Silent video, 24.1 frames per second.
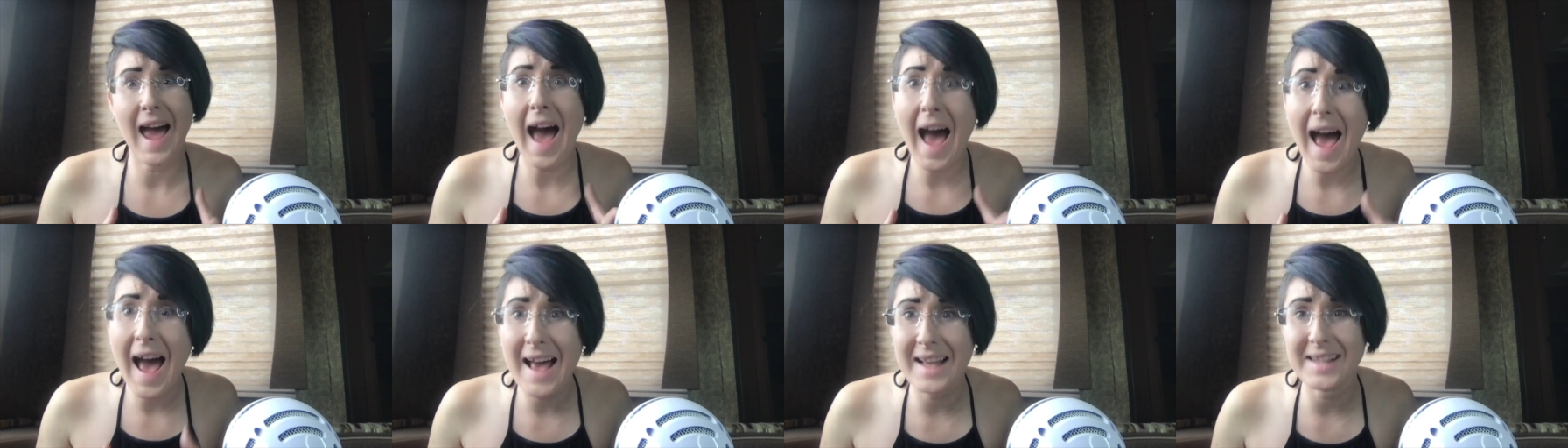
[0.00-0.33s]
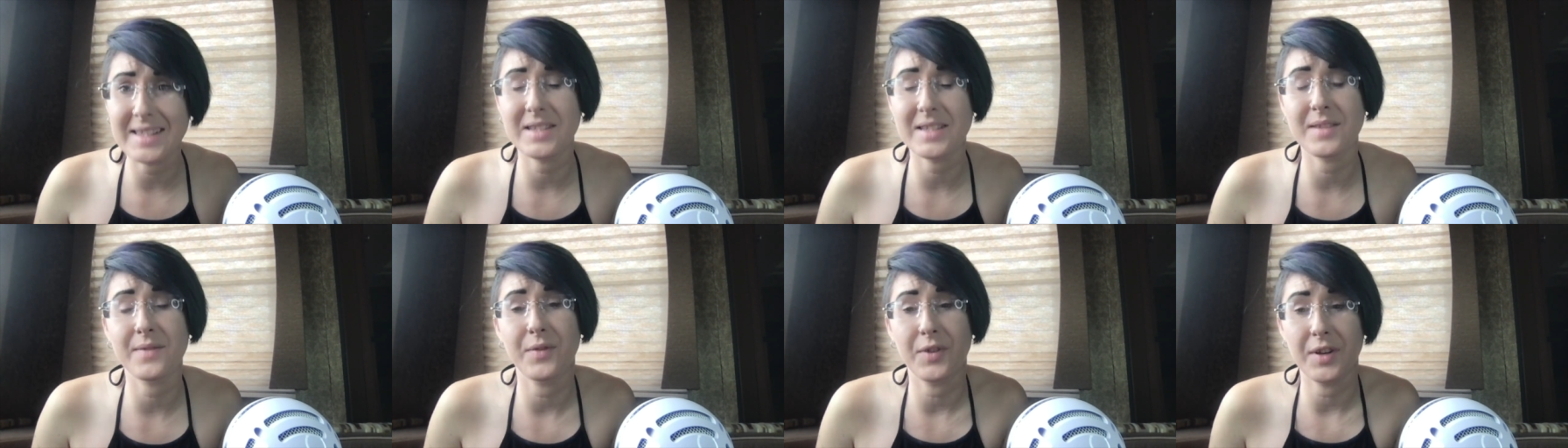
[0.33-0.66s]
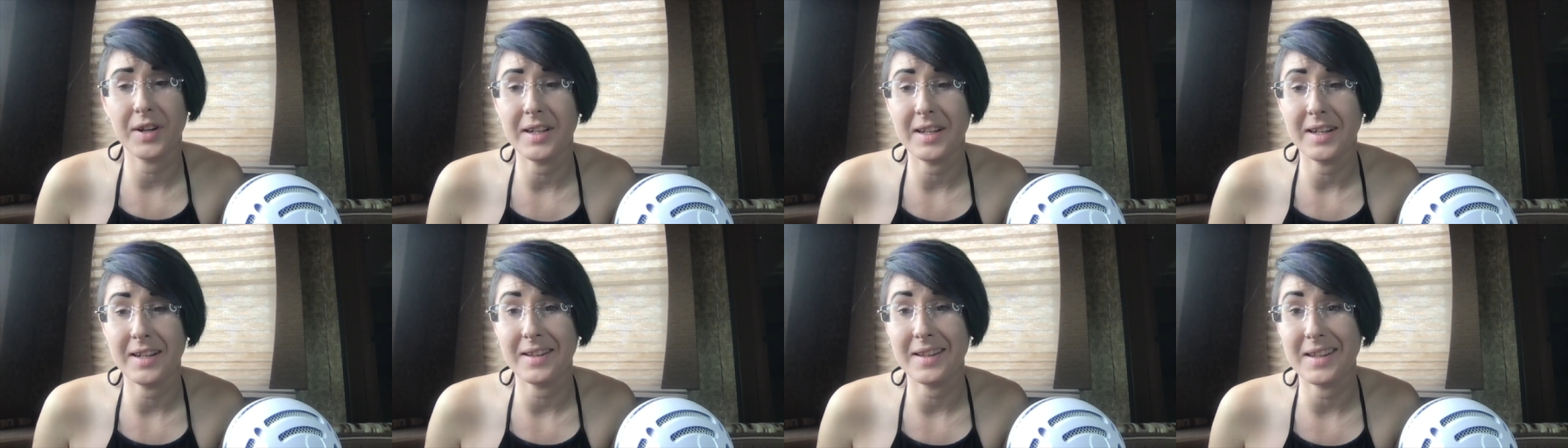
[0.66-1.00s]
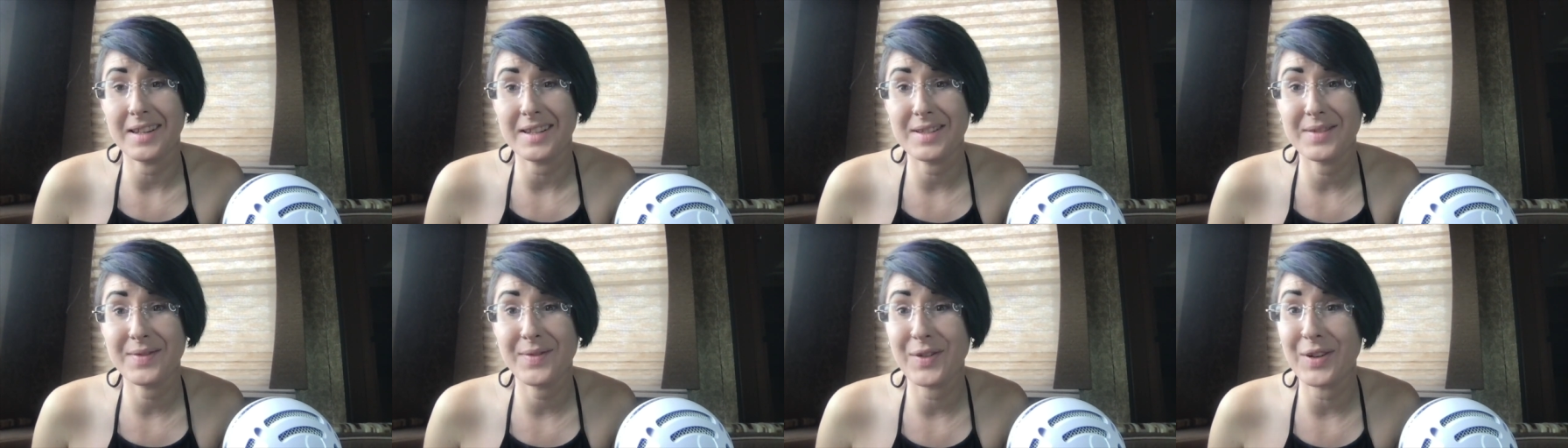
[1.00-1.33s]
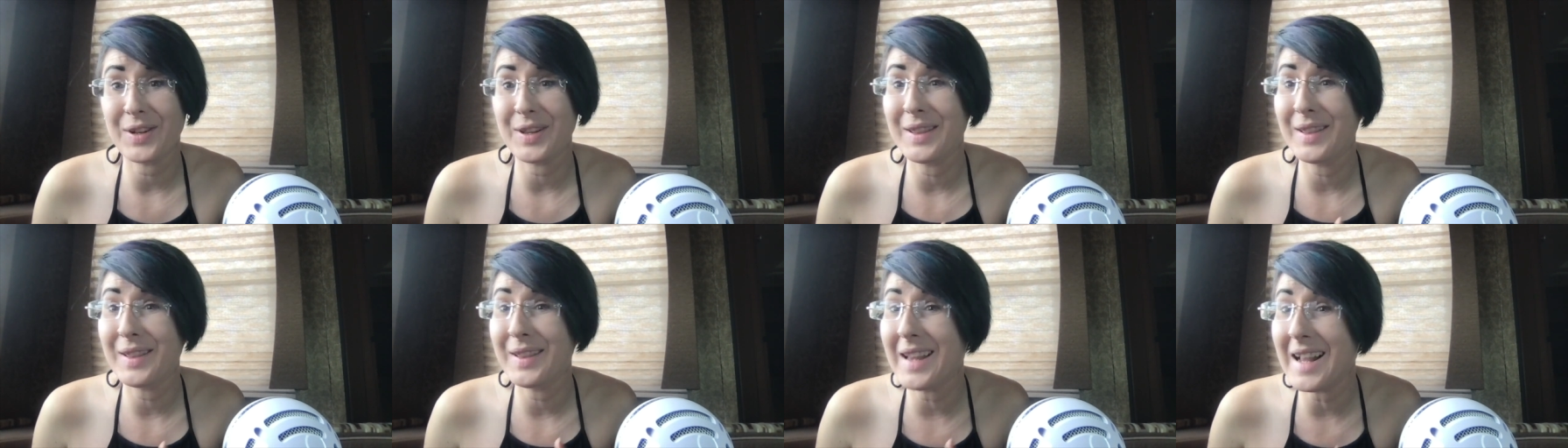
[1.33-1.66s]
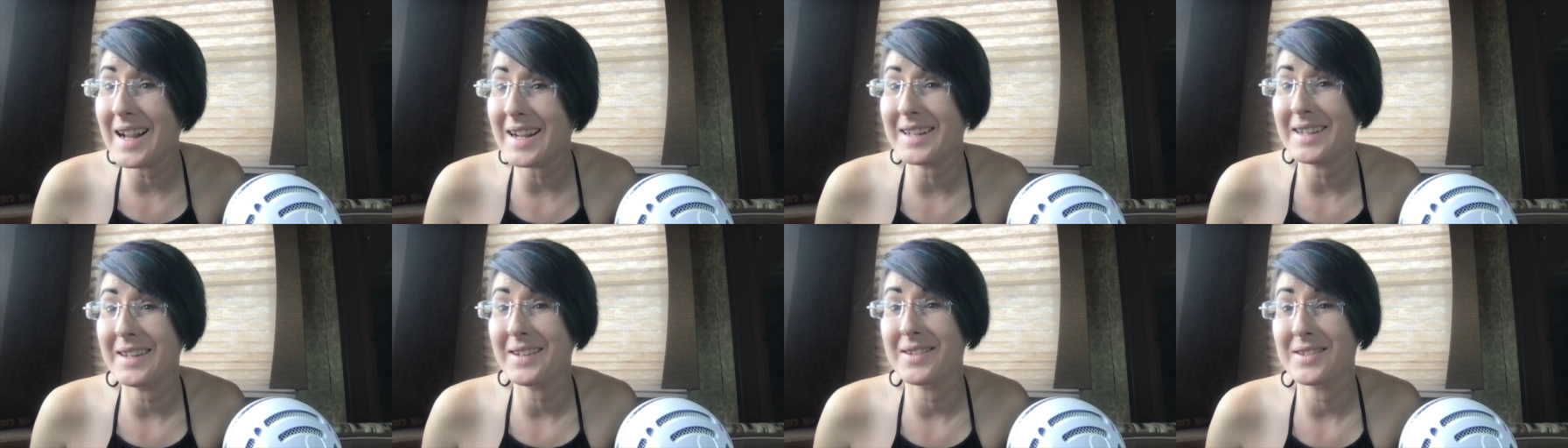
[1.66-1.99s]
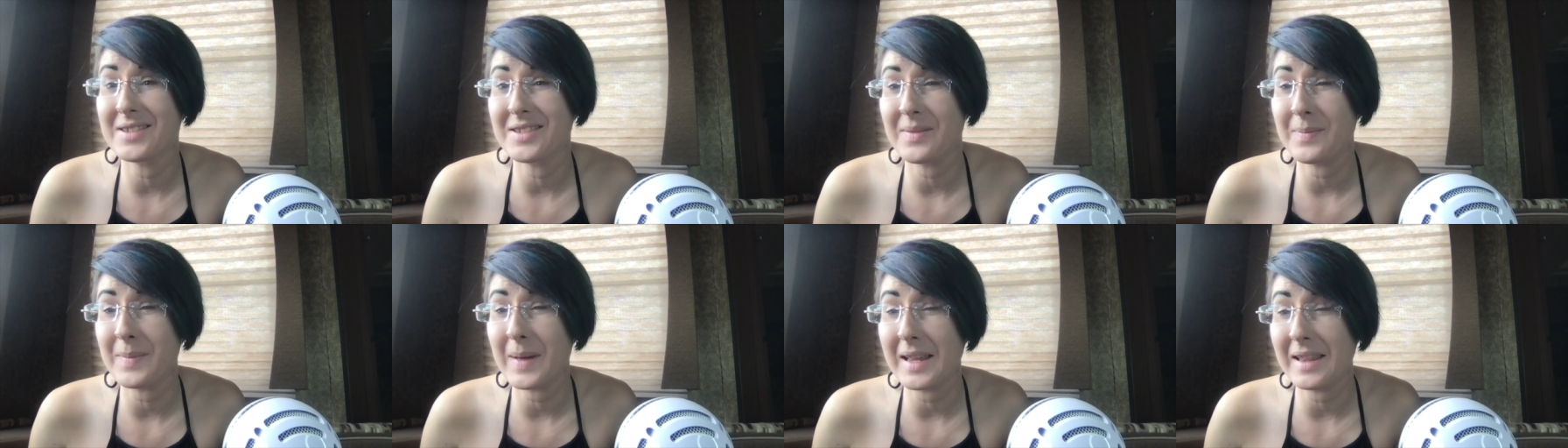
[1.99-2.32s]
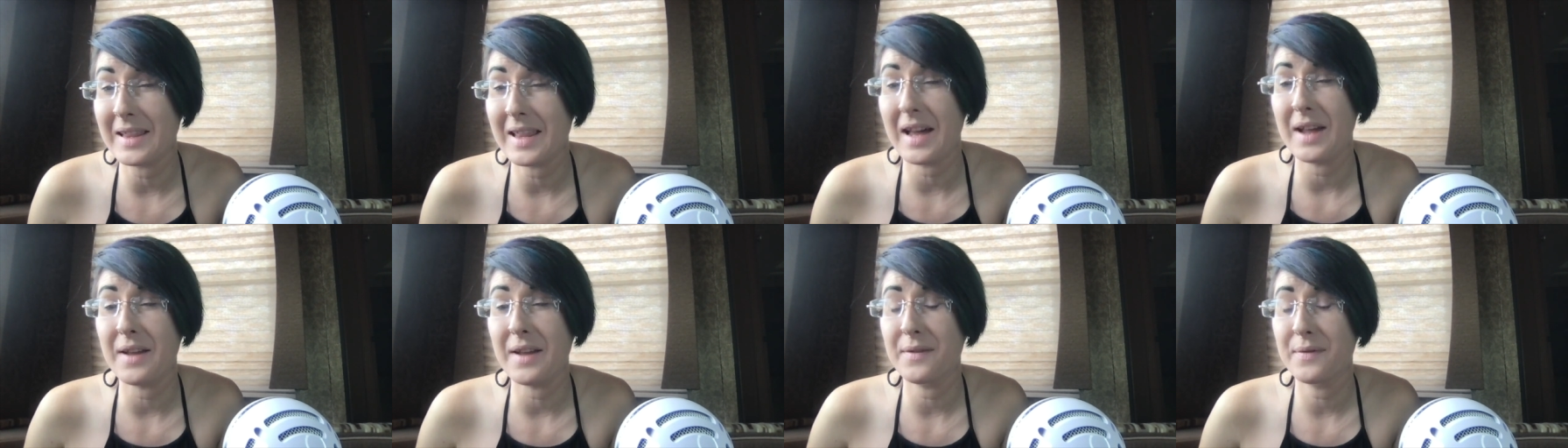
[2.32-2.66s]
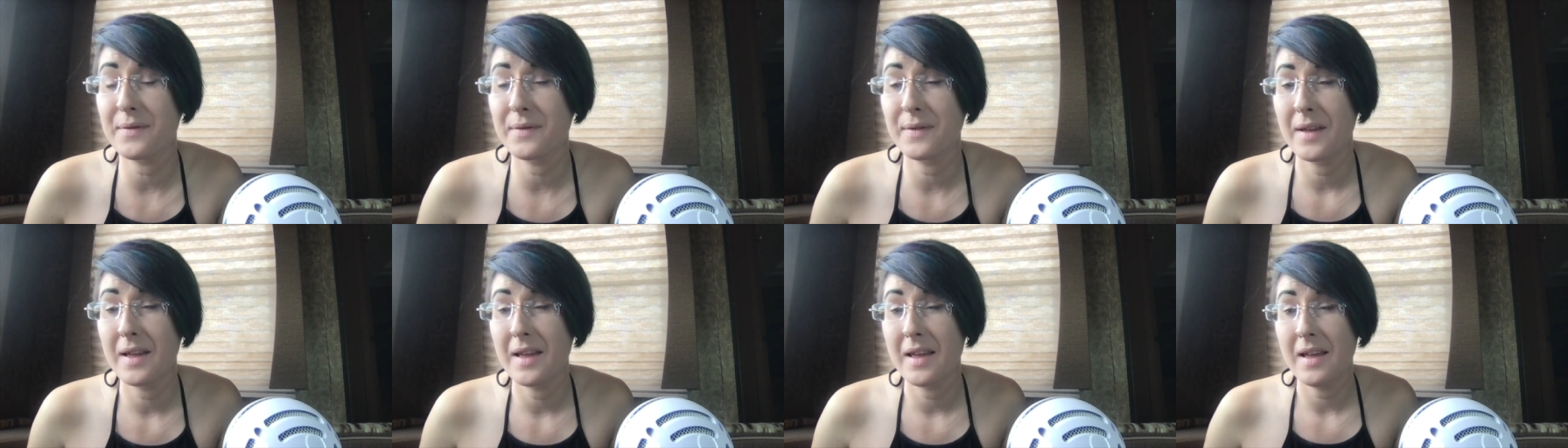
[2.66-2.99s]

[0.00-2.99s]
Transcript: ask for any of this for a lot of years of my life.